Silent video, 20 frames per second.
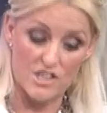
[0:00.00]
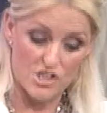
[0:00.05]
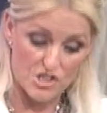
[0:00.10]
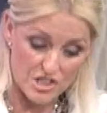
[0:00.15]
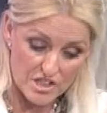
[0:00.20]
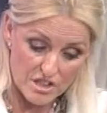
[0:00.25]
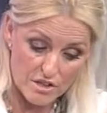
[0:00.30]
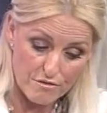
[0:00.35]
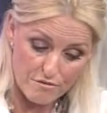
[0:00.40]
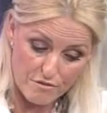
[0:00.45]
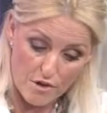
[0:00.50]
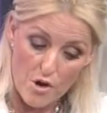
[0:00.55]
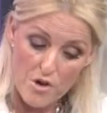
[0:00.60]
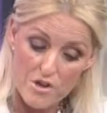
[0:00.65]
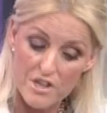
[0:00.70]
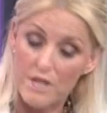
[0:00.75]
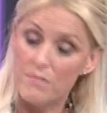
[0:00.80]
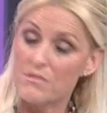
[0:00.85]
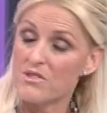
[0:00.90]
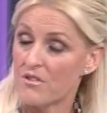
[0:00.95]
teaching the
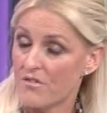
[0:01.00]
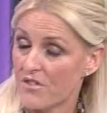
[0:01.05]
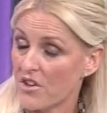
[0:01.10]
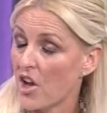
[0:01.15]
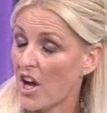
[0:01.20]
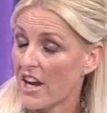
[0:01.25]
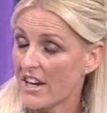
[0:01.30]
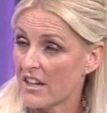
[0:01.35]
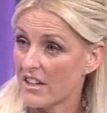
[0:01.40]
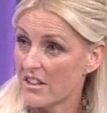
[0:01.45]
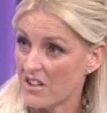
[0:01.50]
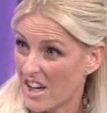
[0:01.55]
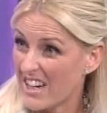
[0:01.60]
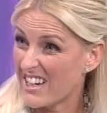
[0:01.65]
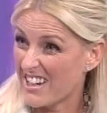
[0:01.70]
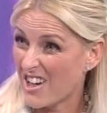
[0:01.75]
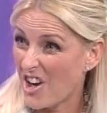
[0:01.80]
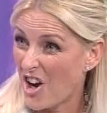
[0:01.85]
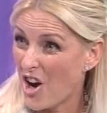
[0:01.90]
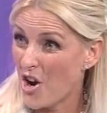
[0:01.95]
phonemes, if you
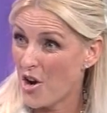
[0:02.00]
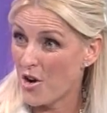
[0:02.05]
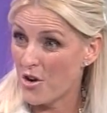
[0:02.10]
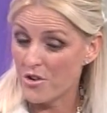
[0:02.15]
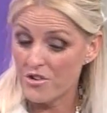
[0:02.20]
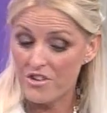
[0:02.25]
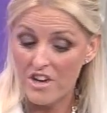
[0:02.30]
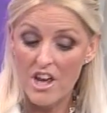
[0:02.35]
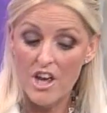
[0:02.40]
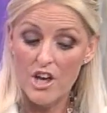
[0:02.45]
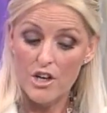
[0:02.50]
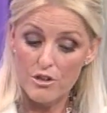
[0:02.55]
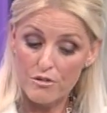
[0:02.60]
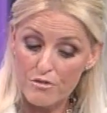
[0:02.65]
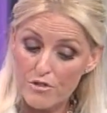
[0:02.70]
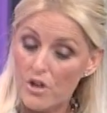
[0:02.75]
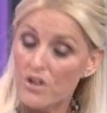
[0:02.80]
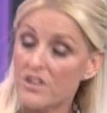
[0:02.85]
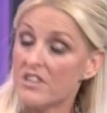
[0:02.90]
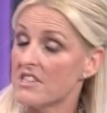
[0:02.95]
like a code,
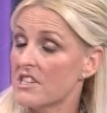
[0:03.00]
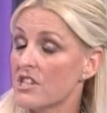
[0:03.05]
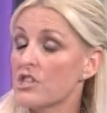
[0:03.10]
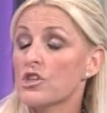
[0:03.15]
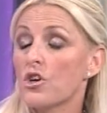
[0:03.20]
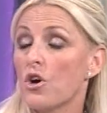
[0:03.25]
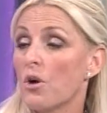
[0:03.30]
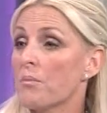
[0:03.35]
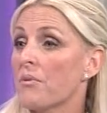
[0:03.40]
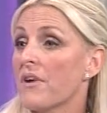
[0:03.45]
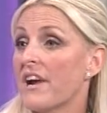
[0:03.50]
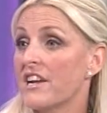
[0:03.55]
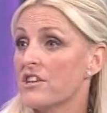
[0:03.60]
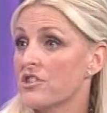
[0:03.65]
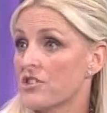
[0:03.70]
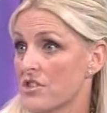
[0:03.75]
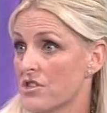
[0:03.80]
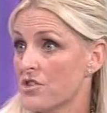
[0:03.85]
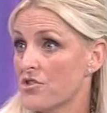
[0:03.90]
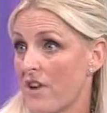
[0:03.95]
you've got to teach
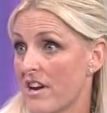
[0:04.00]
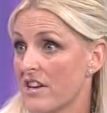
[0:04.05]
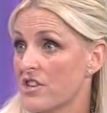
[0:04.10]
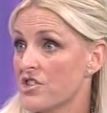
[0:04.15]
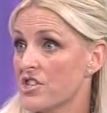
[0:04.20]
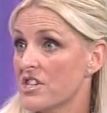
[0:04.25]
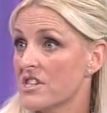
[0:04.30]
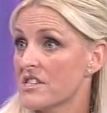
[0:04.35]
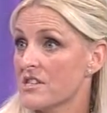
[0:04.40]
comprehension strategies.